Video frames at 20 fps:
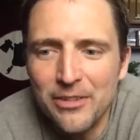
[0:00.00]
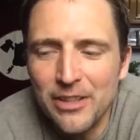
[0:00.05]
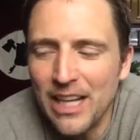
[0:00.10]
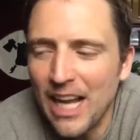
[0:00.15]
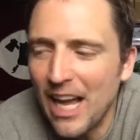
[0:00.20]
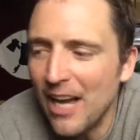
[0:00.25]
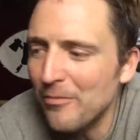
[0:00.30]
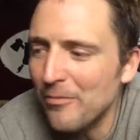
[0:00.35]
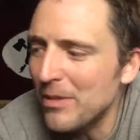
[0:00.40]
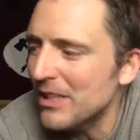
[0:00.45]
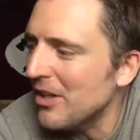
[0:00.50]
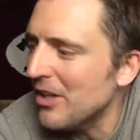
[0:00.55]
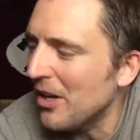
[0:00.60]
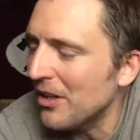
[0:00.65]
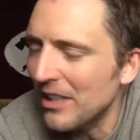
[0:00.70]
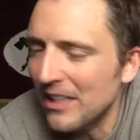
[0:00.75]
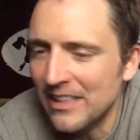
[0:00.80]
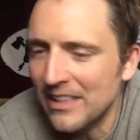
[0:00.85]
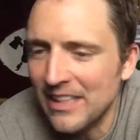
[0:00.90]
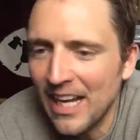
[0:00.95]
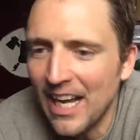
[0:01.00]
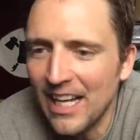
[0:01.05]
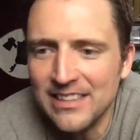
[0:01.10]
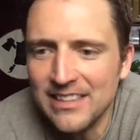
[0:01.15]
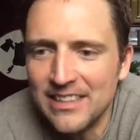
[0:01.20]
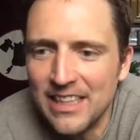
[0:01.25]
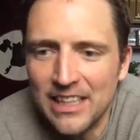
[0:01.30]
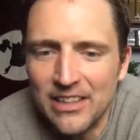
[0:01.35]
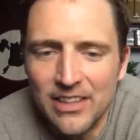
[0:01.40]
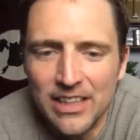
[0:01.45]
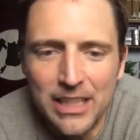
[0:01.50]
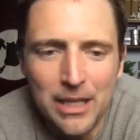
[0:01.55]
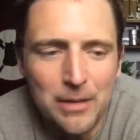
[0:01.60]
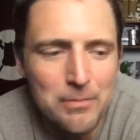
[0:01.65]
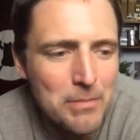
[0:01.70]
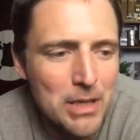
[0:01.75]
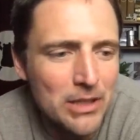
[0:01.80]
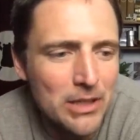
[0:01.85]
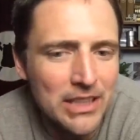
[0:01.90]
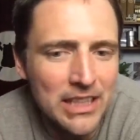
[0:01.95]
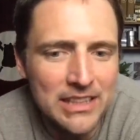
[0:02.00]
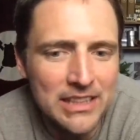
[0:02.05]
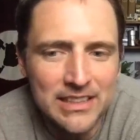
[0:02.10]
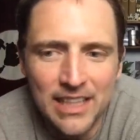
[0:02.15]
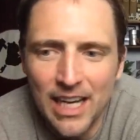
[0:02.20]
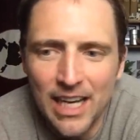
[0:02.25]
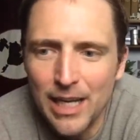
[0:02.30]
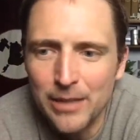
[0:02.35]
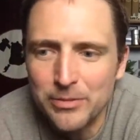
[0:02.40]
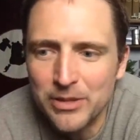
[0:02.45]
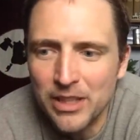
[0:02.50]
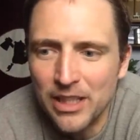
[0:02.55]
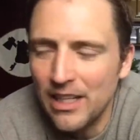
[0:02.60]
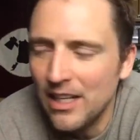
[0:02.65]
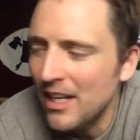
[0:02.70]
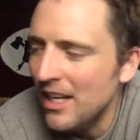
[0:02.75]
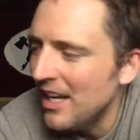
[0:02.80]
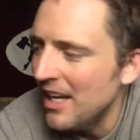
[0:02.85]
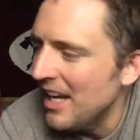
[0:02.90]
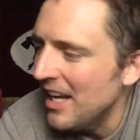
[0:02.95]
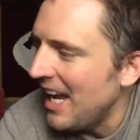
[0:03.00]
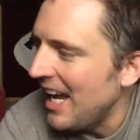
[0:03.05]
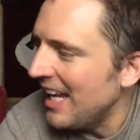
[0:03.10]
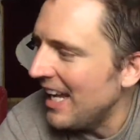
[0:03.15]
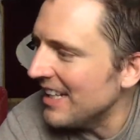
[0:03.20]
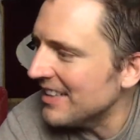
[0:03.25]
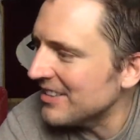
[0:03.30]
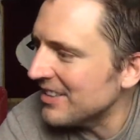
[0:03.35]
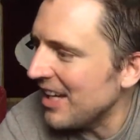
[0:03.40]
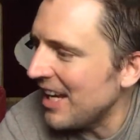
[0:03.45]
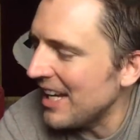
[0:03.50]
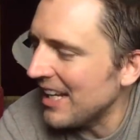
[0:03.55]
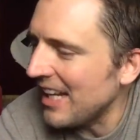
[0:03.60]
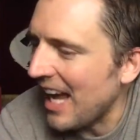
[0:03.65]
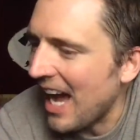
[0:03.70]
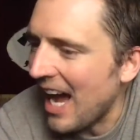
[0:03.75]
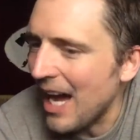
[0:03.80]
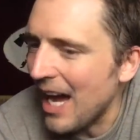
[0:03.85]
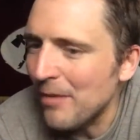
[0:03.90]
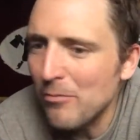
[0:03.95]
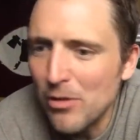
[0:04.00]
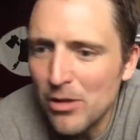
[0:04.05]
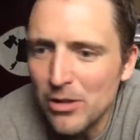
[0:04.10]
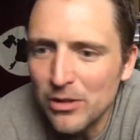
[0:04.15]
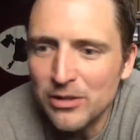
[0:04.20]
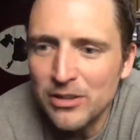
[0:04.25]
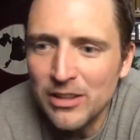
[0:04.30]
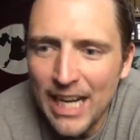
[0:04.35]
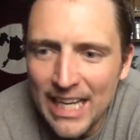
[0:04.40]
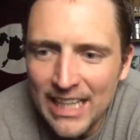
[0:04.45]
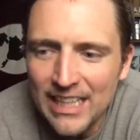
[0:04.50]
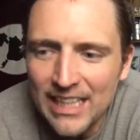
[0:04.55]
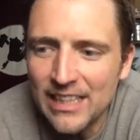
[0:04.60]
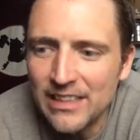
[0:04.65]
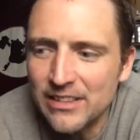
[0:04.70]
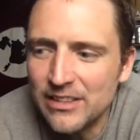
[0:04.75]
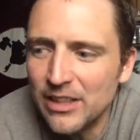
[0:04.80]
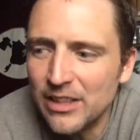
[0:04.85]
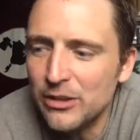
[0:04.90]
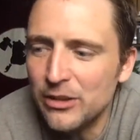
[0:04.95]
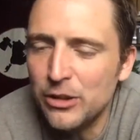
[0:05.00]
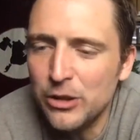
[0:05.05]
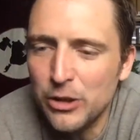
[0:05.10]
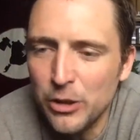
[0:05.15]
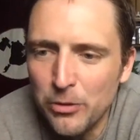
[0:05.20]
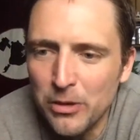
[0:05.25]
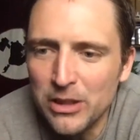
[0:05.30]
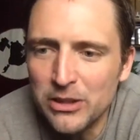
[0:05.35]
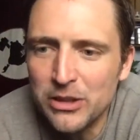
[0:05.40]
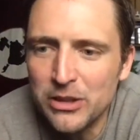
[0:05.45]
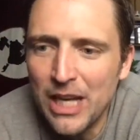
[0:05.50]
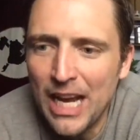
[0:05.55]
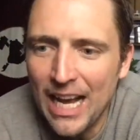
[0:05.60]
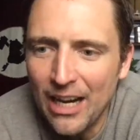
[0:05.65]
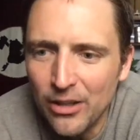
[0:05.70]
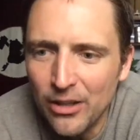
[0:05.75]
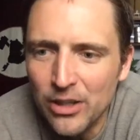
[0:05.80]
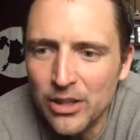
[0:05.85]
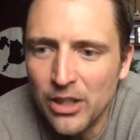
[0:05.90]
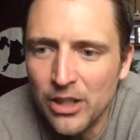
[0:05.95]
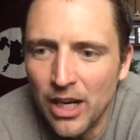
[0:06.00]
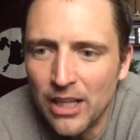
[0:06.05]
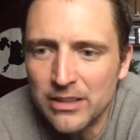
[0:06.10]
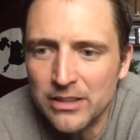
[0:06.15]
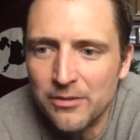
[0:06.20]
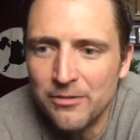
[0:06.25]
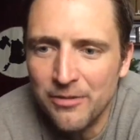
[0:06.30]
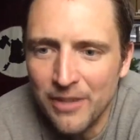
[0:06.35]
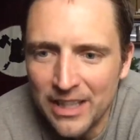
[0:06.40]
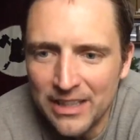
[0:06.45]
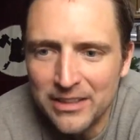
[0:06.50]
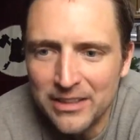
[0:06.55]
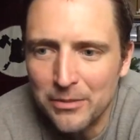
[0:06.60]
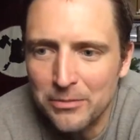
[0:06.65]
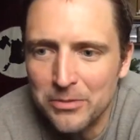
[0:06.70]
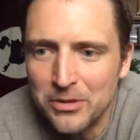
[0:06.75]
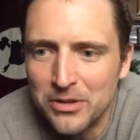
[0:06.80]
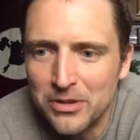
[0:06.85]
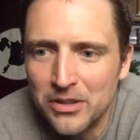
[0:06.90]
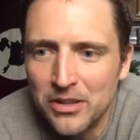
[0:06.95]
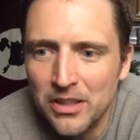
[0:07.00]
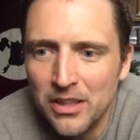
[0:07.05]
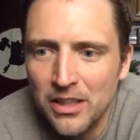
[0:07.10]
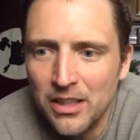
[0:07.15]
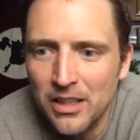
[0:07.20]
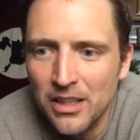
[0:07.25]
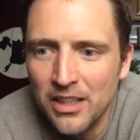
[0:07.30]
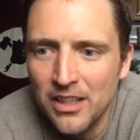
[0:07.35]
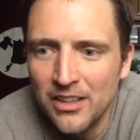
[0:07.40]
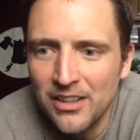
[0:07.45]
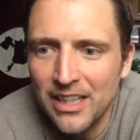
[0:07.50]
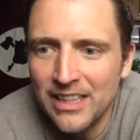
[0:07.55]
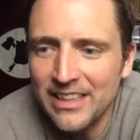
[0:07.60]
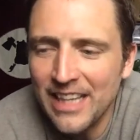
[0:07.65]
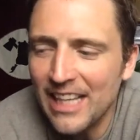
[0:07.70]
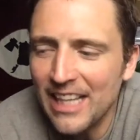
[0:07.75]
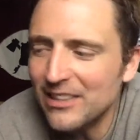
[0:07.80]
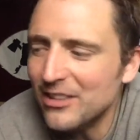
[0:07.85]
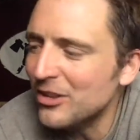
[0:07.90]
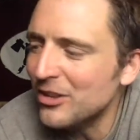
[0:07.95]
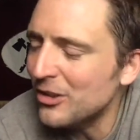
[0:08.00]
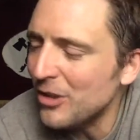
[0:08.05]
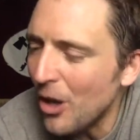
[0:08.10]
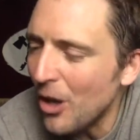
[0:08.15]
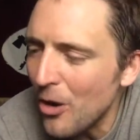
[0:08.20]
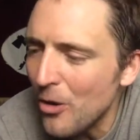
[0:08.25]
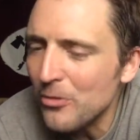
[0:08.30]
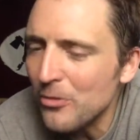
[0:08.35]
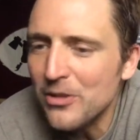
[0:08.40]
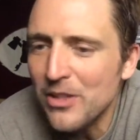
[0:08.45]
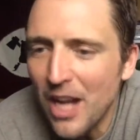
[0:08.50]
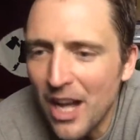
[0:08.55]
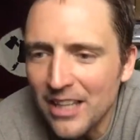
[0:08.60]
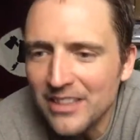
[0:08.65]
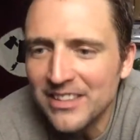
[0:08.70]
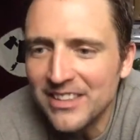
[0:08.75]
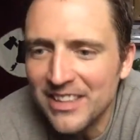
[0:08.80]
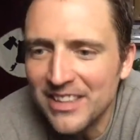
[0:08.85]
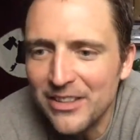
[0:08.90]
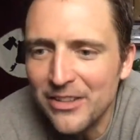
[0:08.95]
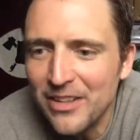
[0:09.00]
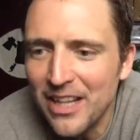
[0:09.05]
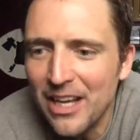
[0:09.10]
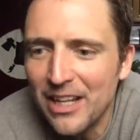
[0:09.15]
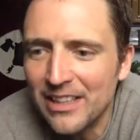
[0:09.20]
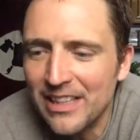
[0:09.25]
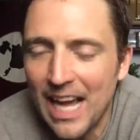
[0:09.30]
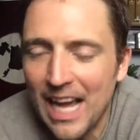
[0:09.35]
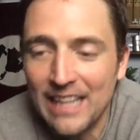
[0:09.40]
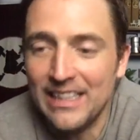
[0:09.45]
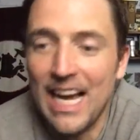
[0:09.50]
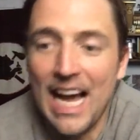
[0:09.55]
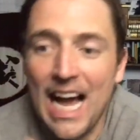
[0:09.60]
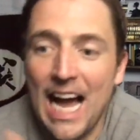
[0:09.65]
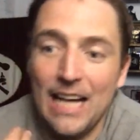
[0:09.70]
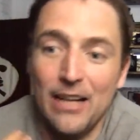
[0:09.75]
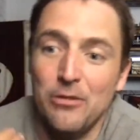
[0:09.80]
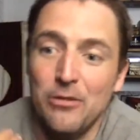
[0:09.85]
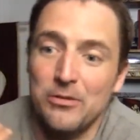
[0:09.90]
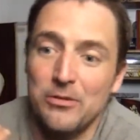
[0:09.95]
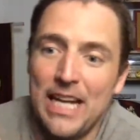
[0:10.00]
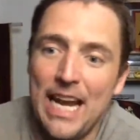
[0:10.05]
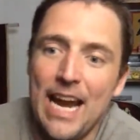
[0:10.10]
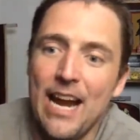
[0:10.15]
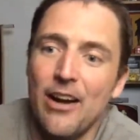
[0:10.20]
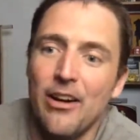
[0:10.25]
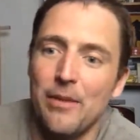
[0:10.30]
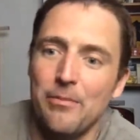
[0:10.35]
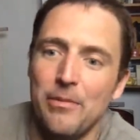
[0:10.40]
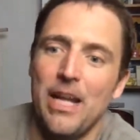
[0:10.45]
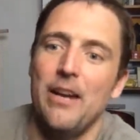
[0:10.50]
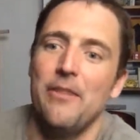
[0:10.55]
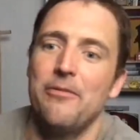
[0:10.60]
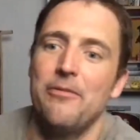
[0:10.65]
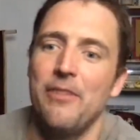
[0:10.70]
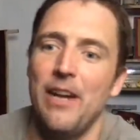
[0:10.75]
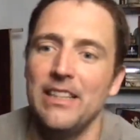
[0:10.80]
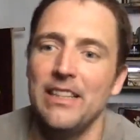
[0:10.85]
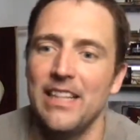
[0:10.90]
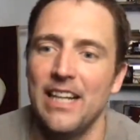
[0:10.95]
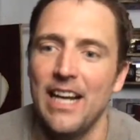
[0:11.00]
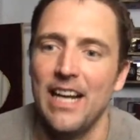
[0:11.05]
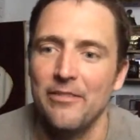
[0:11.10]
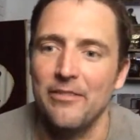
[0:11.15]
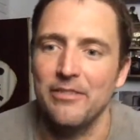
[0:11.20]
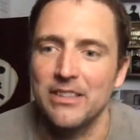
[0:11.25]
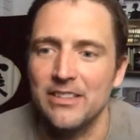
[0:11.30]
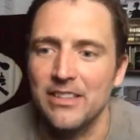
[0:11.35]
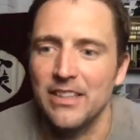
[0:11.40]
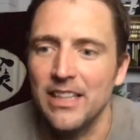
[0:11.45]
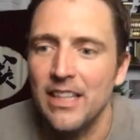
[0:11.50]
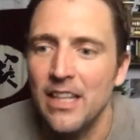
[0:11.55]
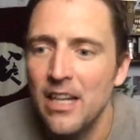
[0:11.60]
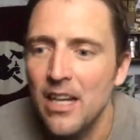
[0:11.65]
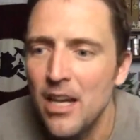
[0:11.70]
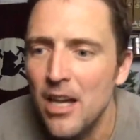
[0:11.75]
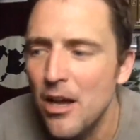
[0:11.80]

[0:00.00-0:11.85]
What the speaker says: Like I've been called a Nazi like a million times. And it's like, I'm related to Jewish Holocaust victims. Like that's so nuts to do that. I don't care. I'm not offended, obviously.